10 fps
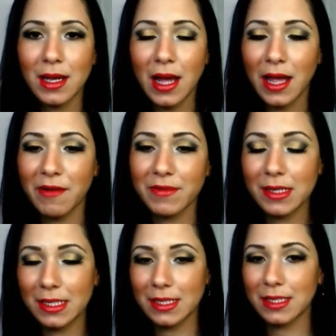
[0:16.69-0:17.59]
I have
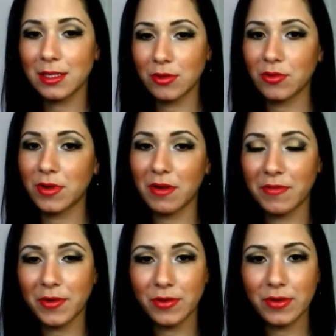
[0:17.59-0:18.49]
this tutorial
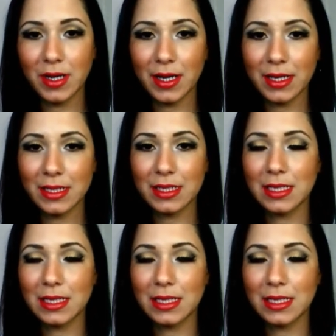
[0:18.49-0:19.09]
for you guys.